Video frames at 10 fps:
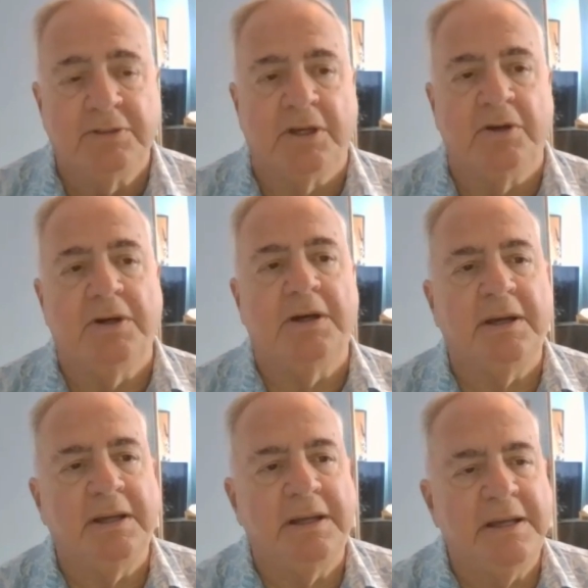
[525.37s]
So
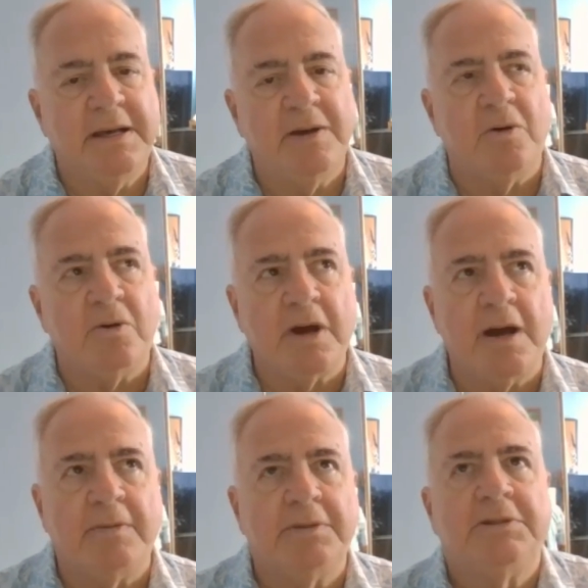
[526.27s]
all
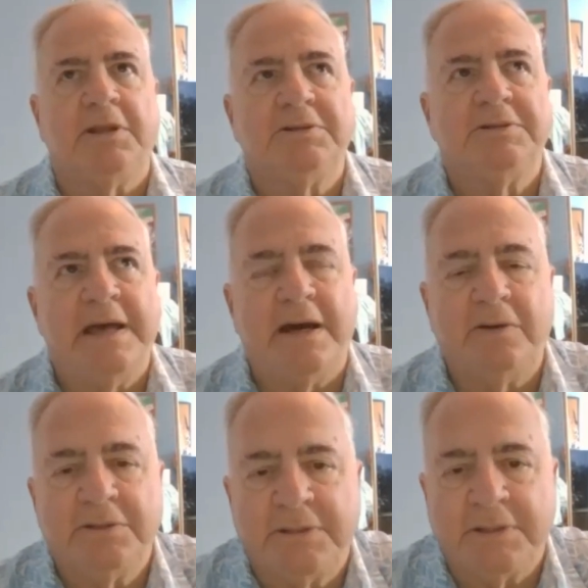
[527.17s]
Kamala does
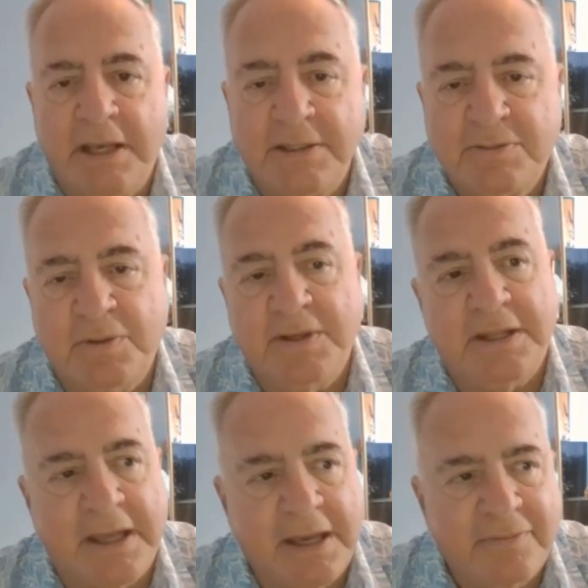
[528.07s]
now is the last
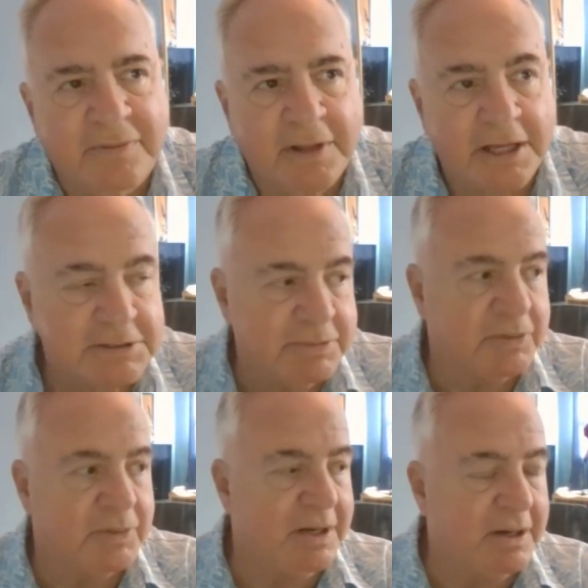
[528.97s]
week and a half election
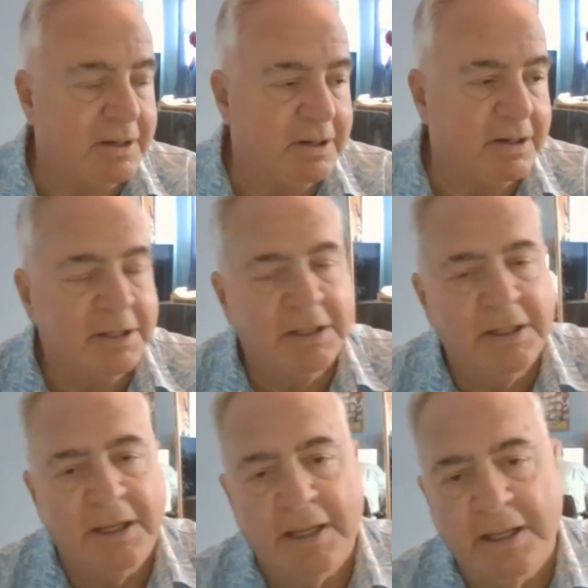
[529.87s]
between her
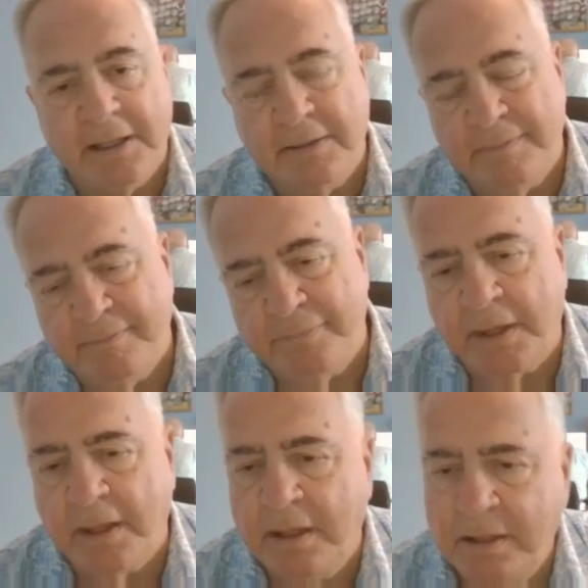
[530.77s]
and
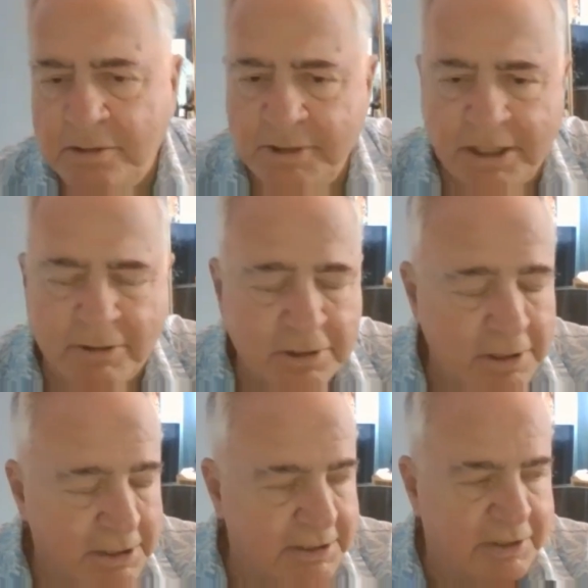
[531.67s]
Hillary
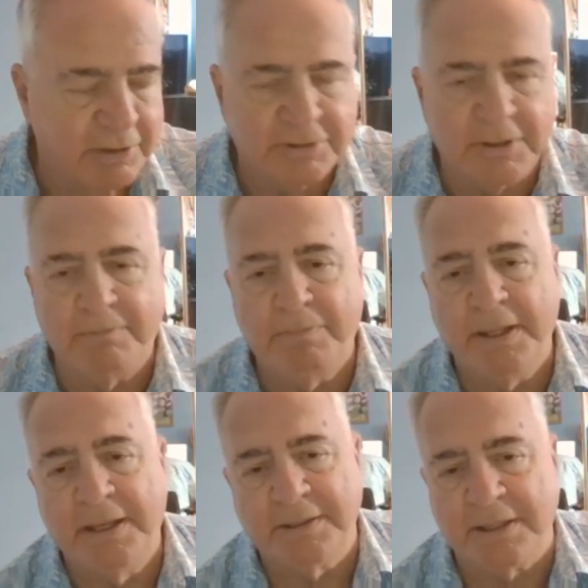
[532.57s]
Clinton, who's the
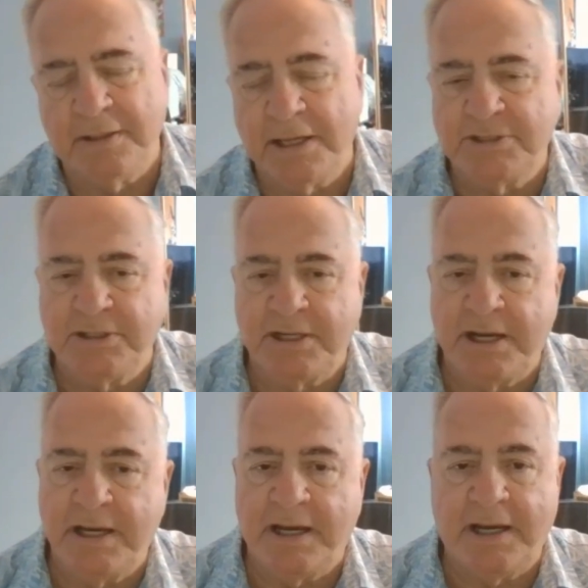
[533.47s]
biggest election
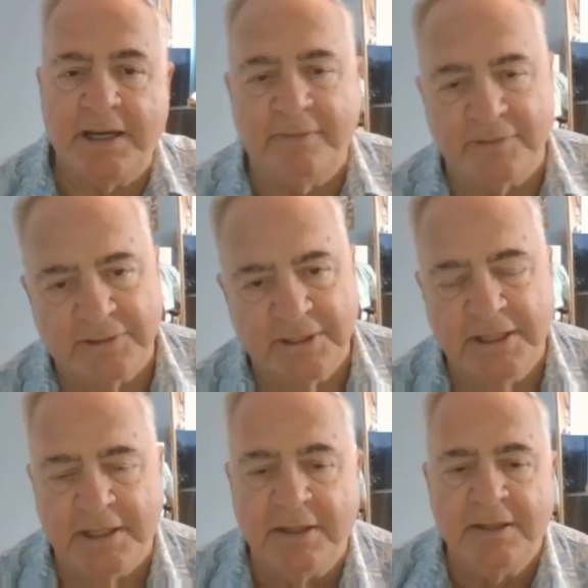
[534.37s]
denier I ever
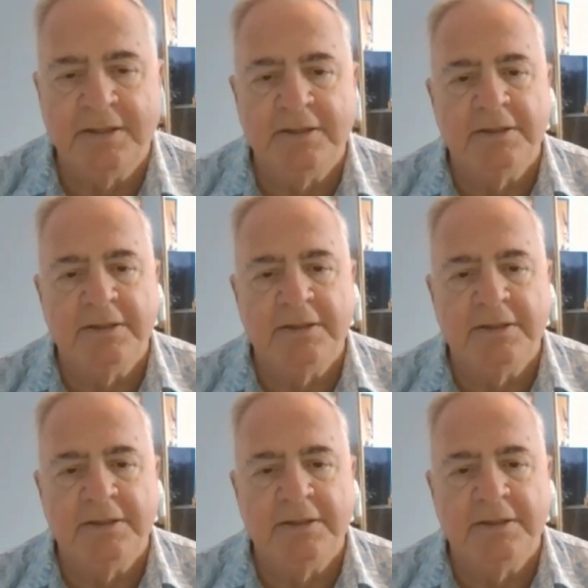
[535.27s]
seen,